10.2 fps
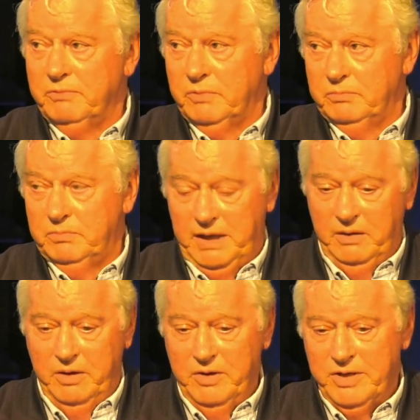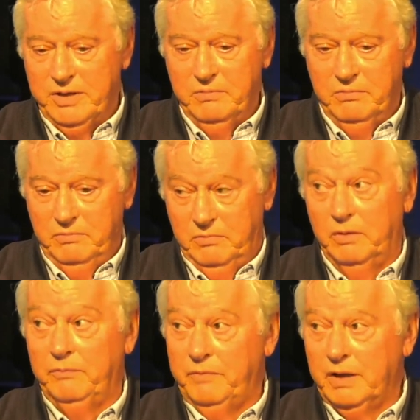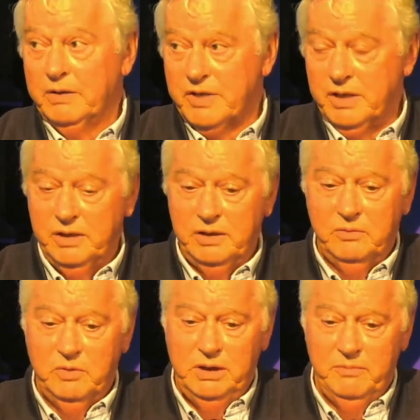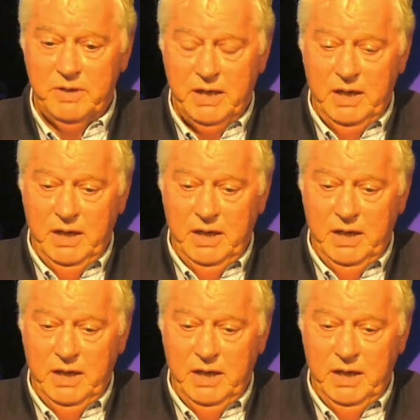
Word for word: from Arrows and in uh, back started at Williams.